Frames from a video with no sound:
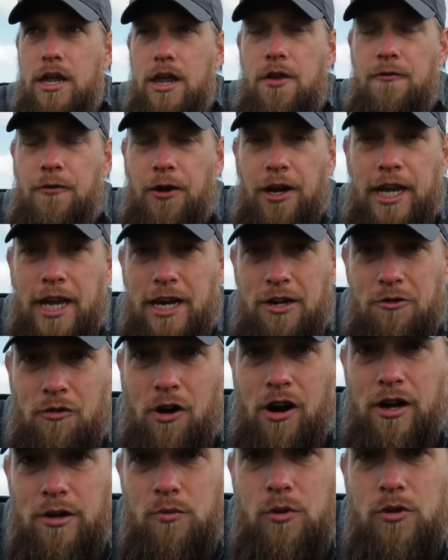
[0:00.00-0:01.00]
if I can get it
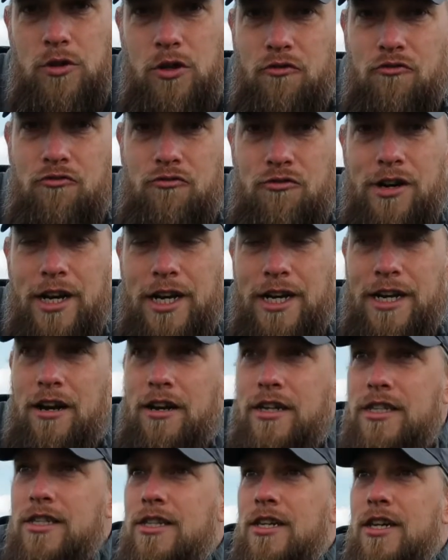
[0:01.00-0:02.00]
right, will look really
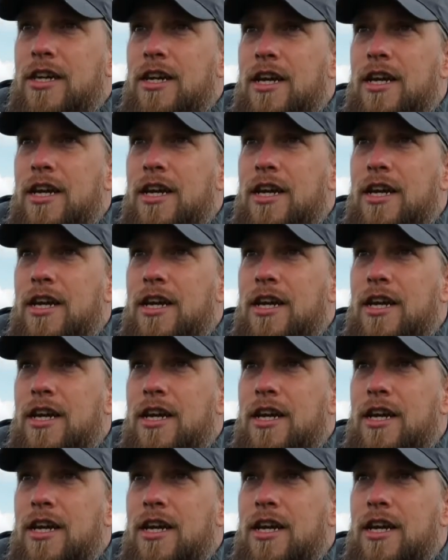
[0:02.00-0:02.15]
nice.